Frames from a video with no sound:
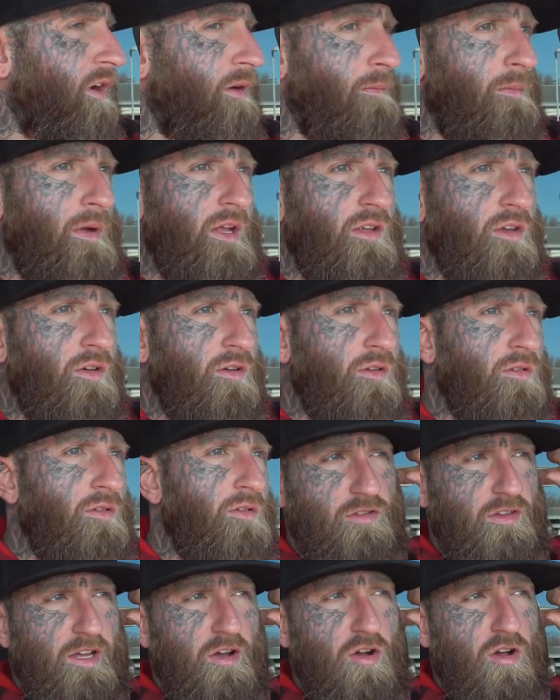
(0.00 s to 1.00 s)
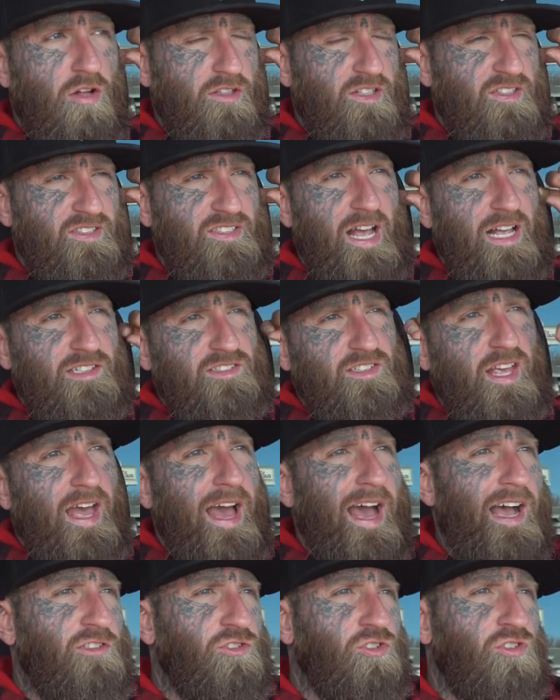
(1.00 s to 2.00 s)
on the menu. They call it the Sassy
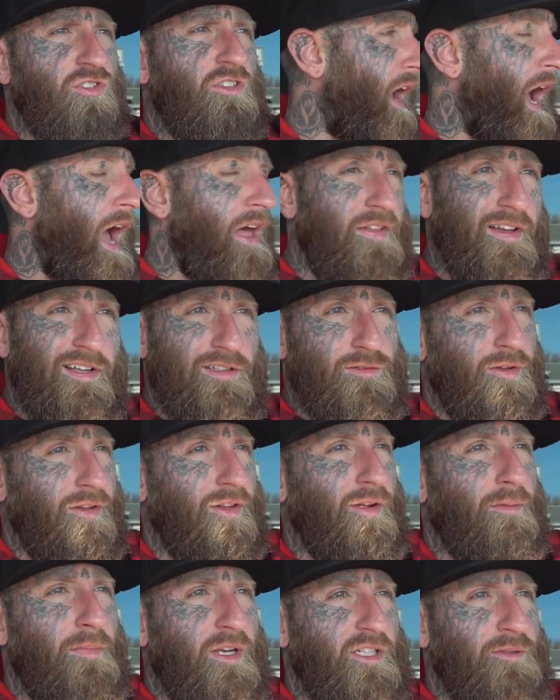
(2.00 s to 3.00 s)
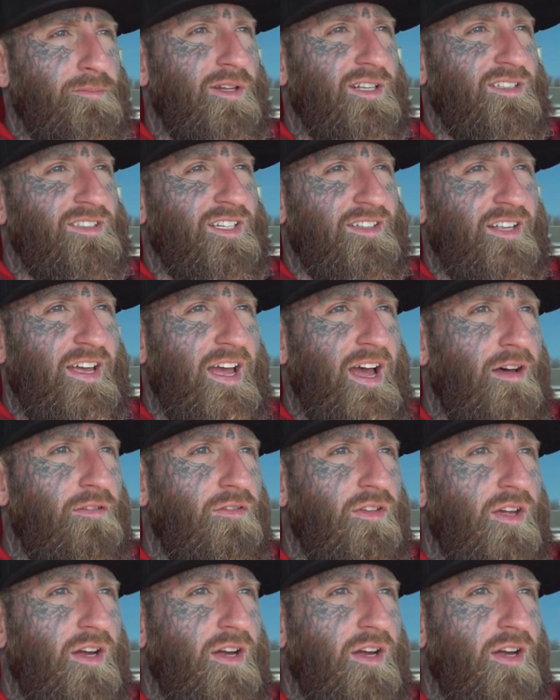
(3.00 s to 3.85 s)
Ash. I think it's one of their best plates that they have